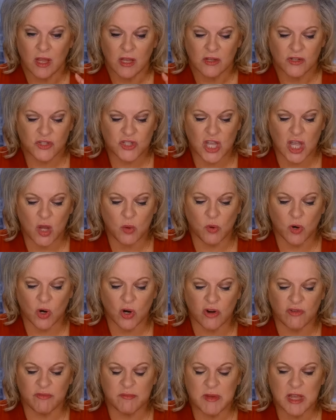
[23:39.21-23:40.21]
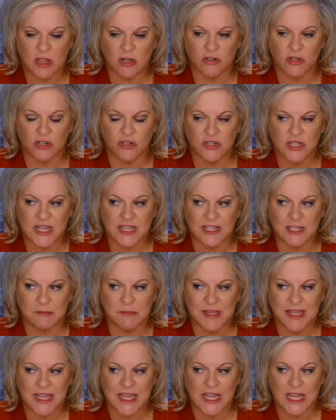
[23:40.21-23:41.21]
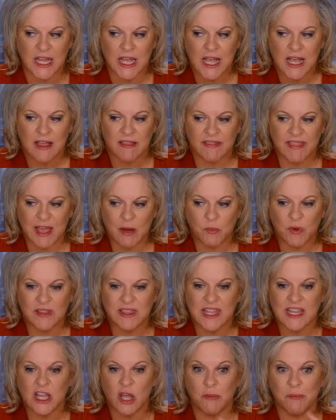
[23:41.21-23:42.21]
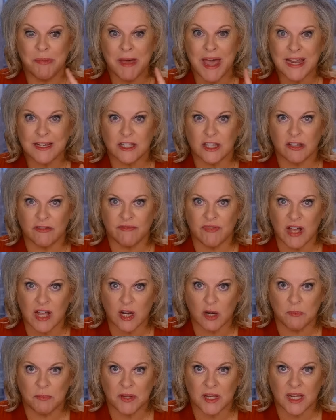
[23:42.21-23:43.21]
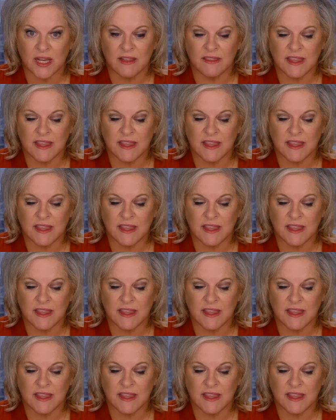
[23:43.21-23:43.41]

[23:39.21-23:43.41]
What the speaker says: So, Irv Miller, you're telling me that when they go back to the fire pit,